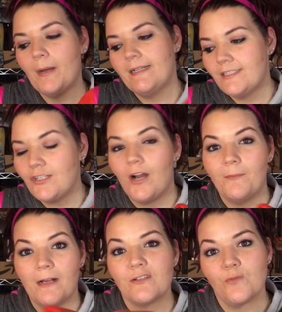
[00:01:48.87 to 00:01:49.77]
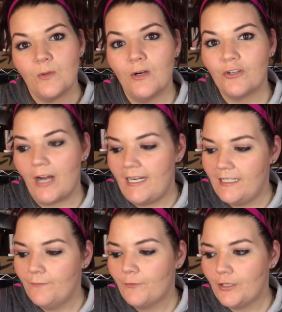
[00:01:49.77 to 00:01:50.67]
But Starbucks will
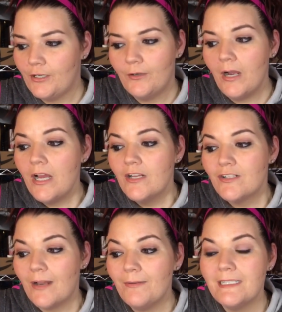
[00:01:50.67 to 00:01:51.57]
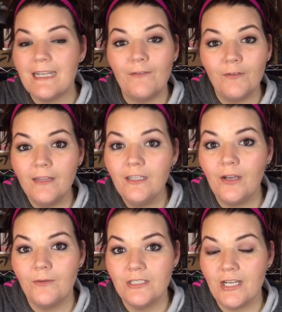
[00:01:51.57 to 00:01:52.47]
grind it for you, so I would definitely
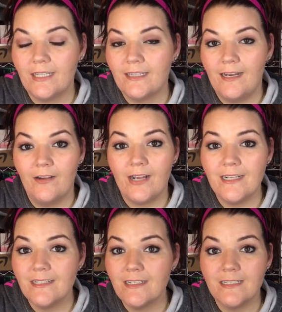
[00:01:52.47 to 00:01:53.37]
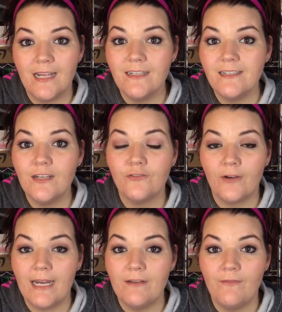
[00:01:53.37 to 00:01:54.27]
go and check that out, guys, because that is a
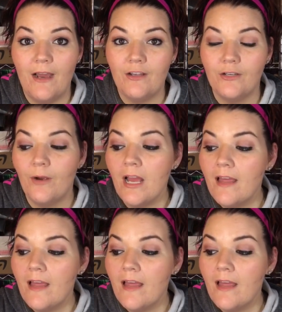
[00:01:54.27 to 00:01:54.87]
great value.